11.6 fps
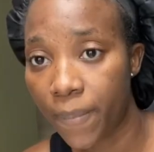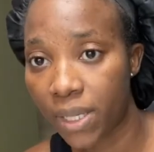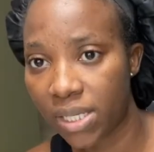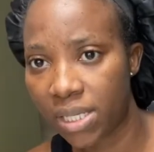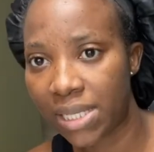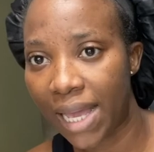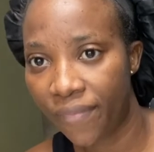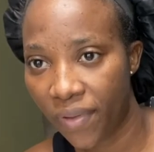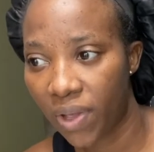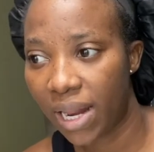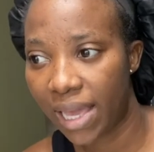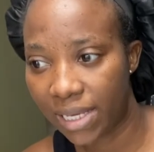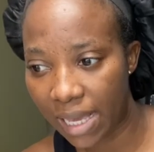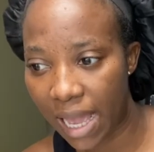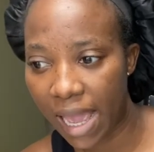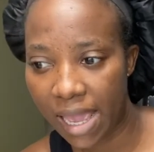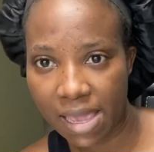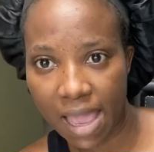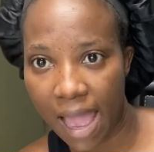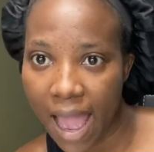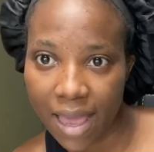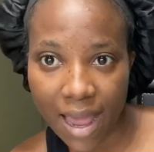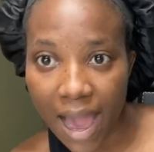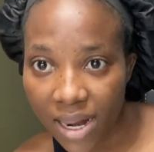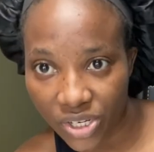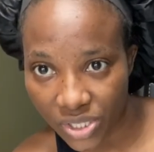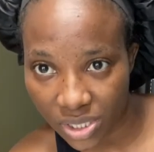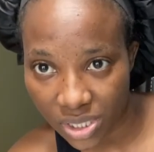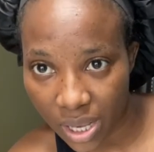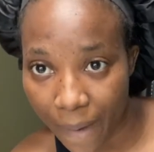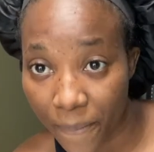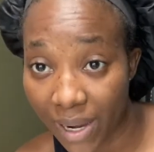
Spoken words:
because I felt like I had allergies.